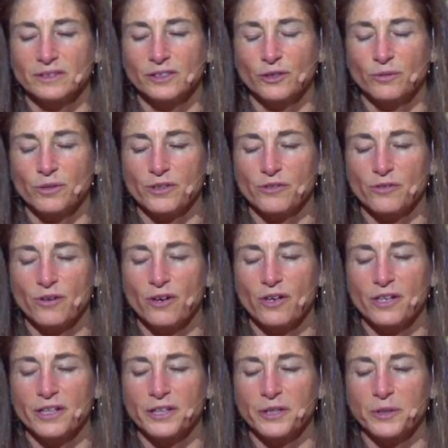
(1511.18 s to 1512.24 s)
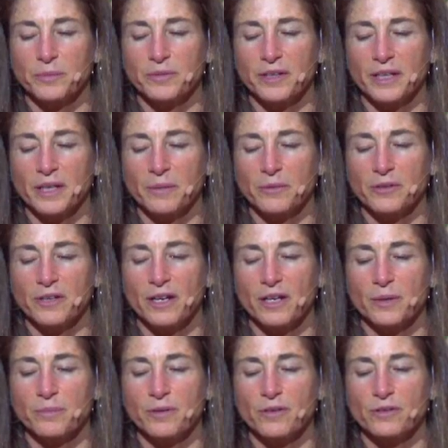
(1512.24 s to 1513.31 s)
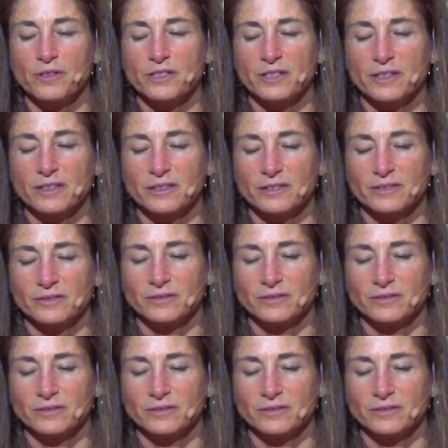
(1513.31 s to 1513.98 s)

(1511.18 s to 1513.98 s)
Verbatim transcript: You're withdrawing your blame. You're not opposing.